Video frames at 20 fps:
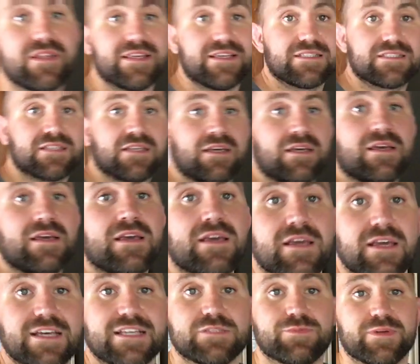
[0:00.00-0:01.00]
this
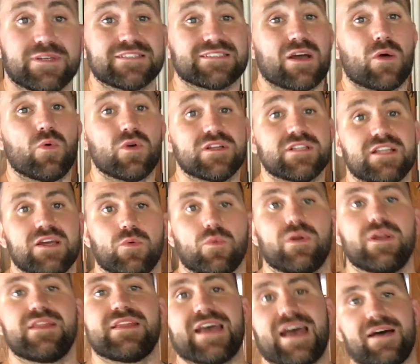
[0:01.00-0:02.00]
is because I
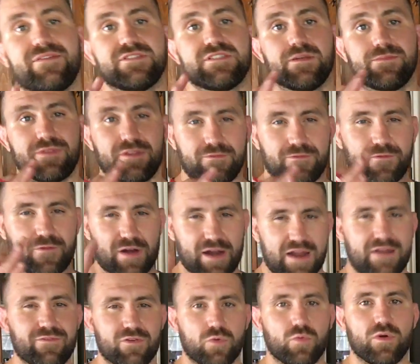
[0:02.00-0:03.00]
wanted to have something for
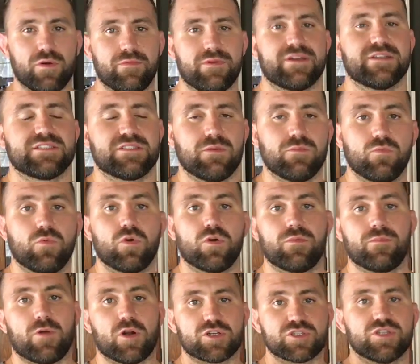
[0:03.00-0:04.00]
everyone. Because the more
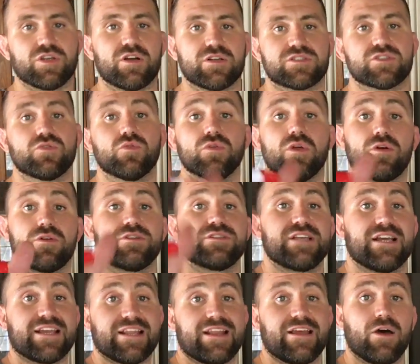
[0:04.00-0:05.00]
martial arts school owners
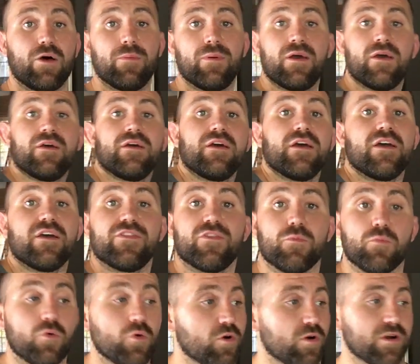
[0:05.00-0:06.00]
I can help, the
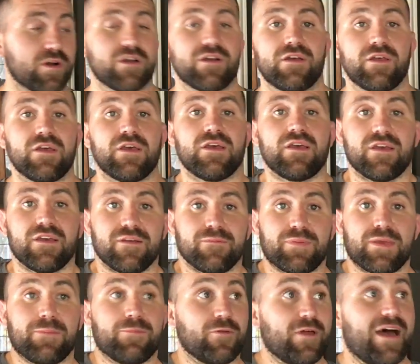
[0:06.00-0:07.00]
more
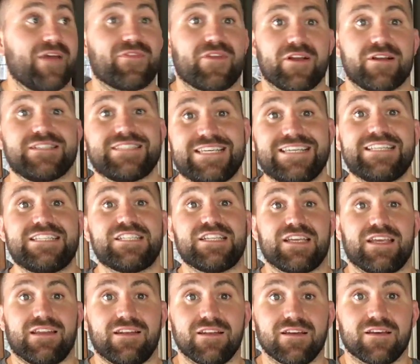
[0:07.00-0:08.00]
people out there
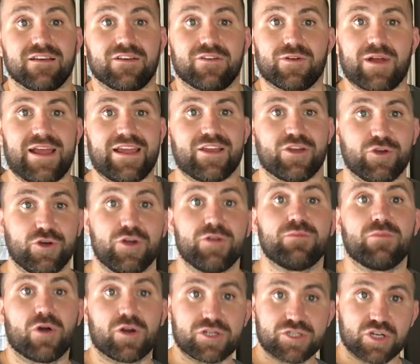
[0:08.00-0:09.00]
teaching, right, good
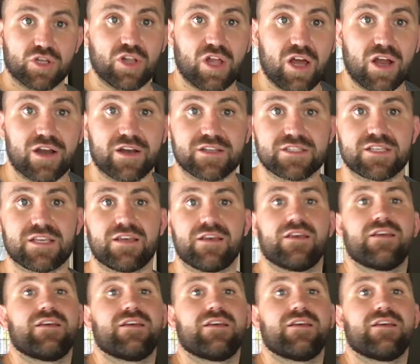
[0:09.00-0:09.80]
martial arts,